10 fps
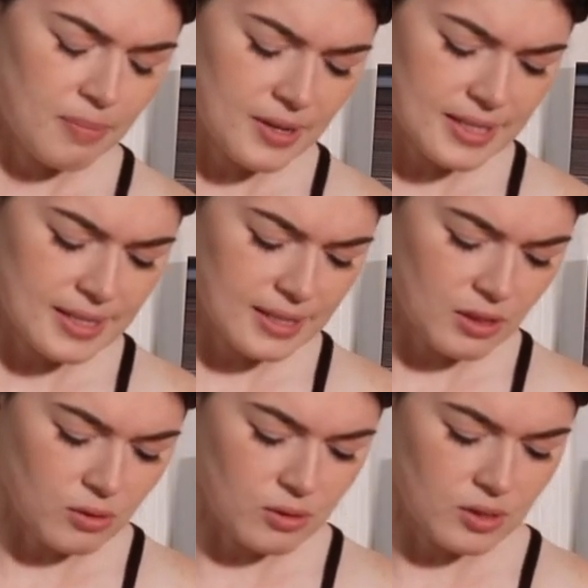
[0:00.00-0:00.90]
this
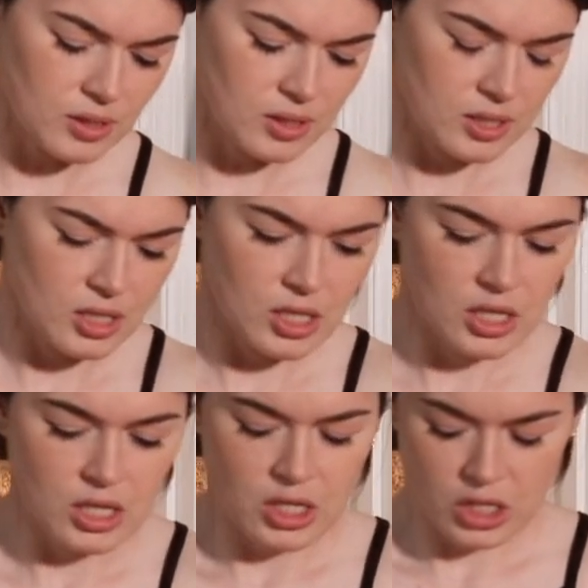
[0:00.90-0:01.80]
little
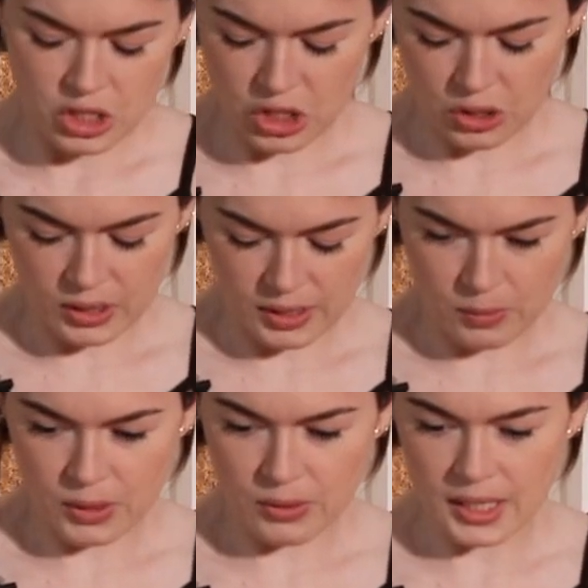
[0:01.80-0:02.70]
duty
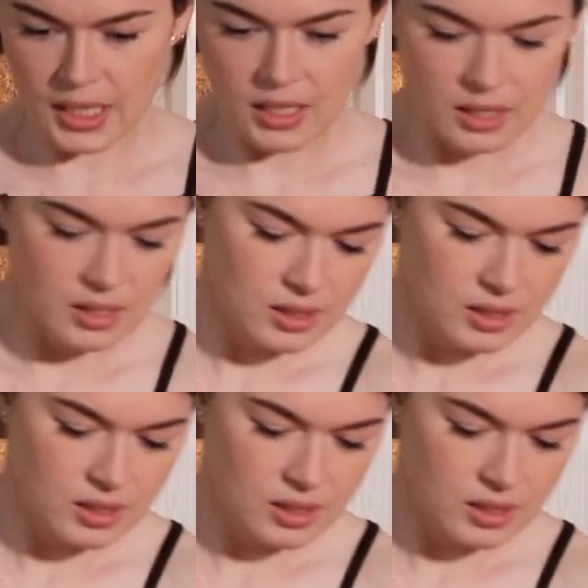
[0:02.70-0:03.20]
woody.